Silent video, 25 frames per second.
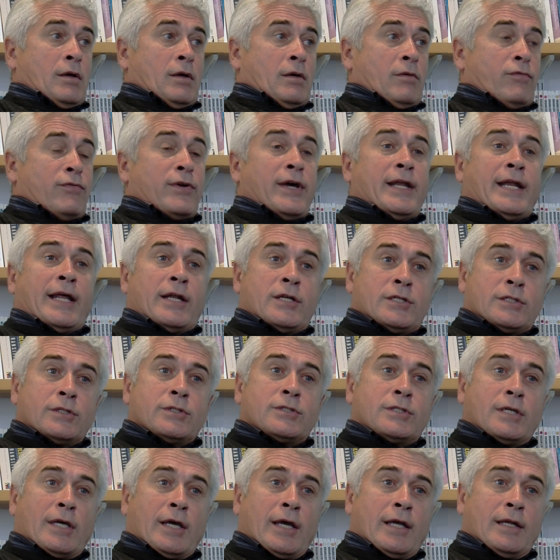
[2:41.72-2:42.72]
financial
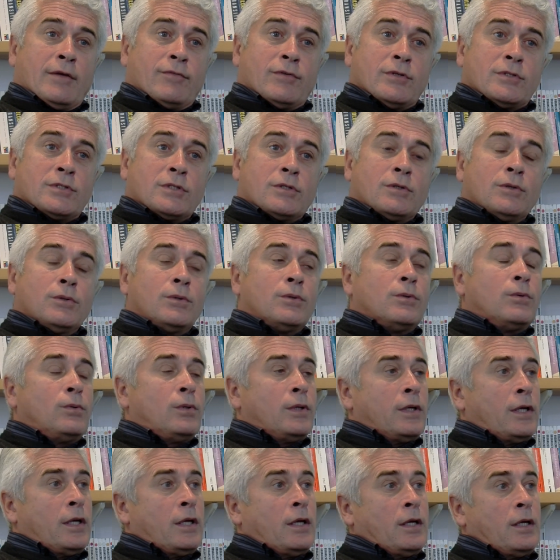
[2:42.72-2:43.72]
side of the school,
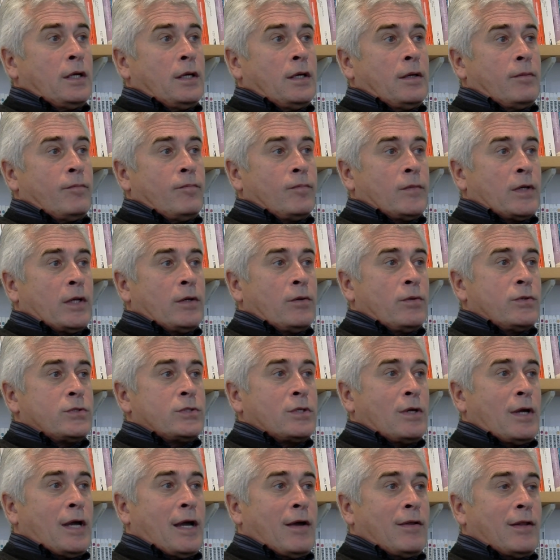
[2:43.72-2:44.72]
and
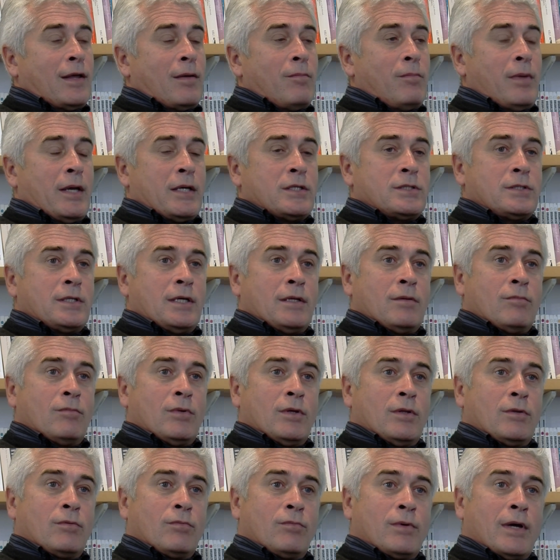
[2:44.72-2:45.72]
also how that mixed in
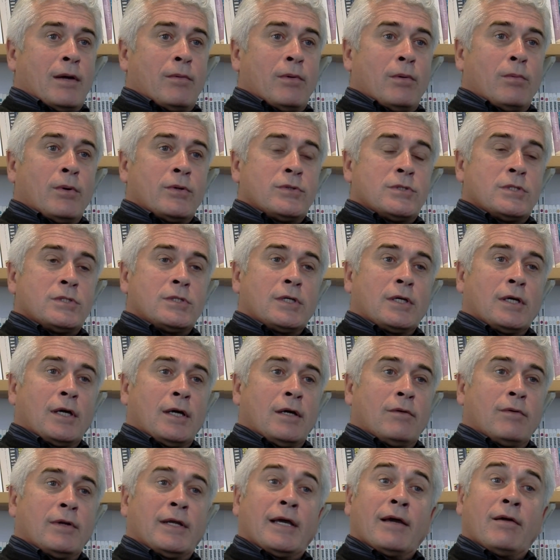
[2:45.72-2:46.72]
with where we wanted to
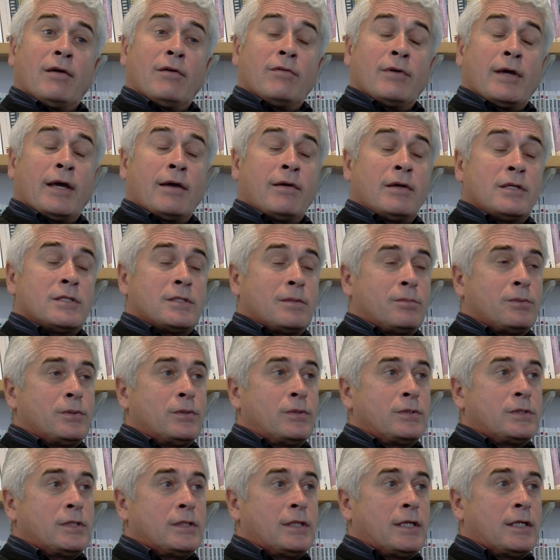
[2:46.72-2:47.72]
go and how it
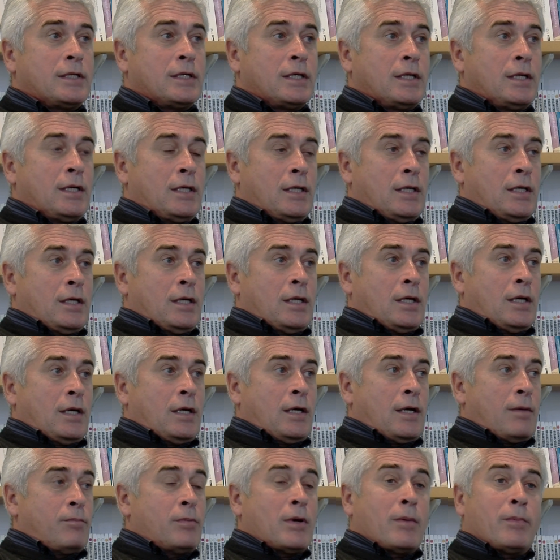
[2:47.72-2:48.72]
supported it.
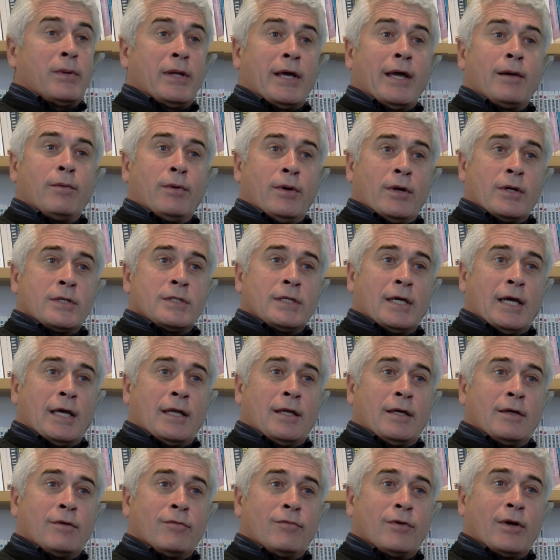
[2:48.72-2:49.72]
And Bob and I worked
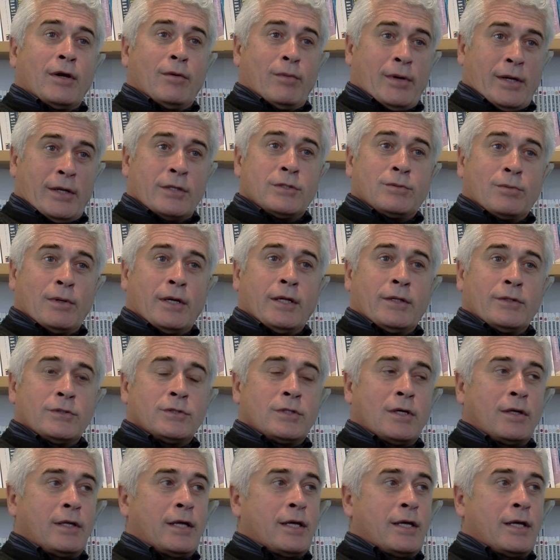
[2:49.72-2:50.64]
together very well as well, so